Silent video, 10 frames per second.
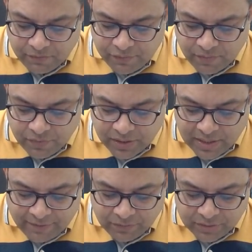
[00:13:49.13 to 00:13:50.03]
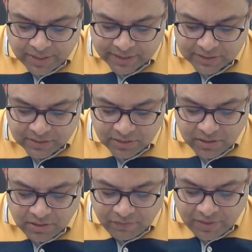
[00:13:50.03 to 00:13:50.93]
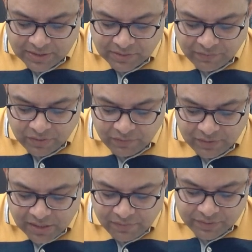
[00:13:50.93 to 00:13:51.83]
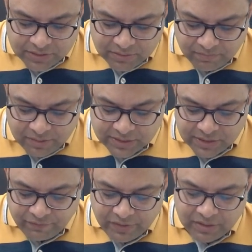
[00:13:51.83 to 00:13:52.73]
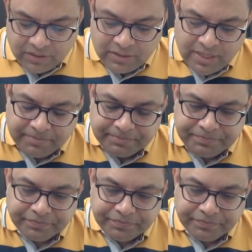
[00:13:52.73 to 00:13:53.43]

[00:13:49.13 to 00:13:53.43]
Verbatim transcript: from one life to the next, while someone of little wisdom, placing faith in them,